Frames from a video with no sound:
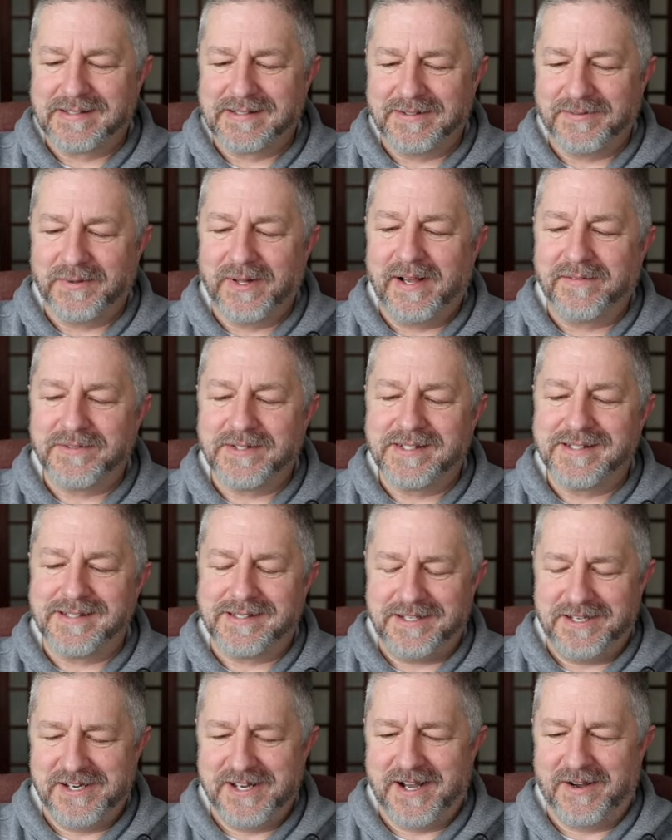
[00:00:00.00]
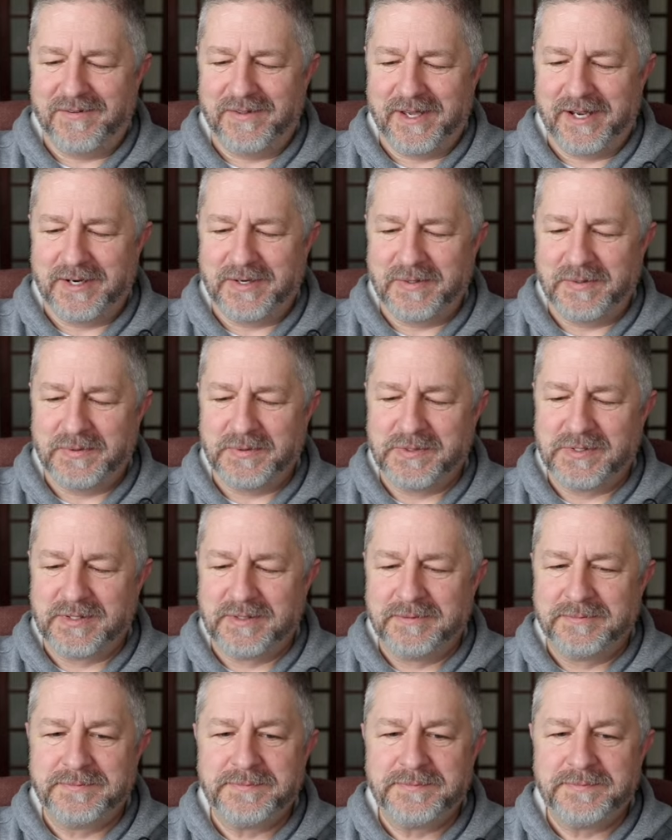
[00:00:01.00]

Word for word: So we'll have to see how that goes.